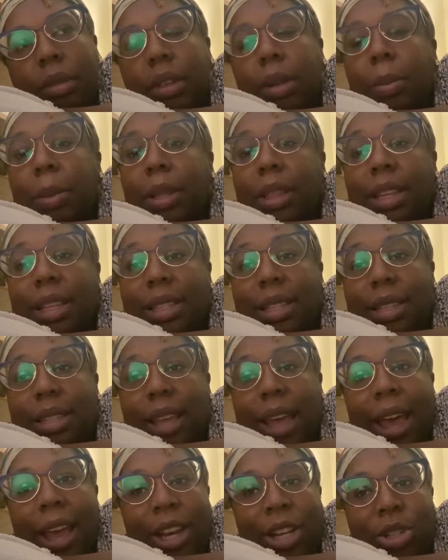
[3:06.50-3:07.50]
But this is
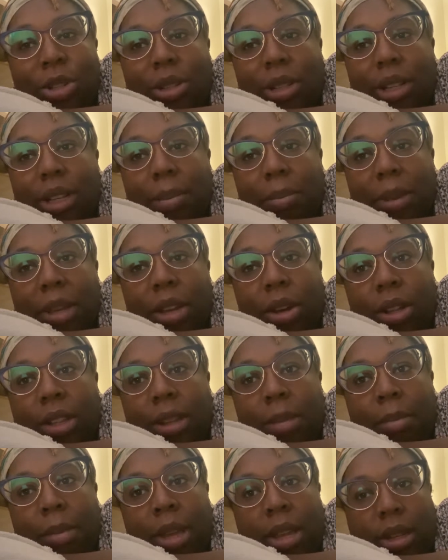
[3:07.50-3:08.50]
actually me on the
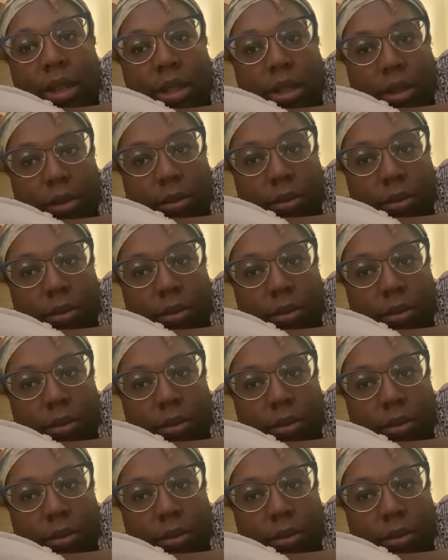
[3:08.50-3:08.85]
mend.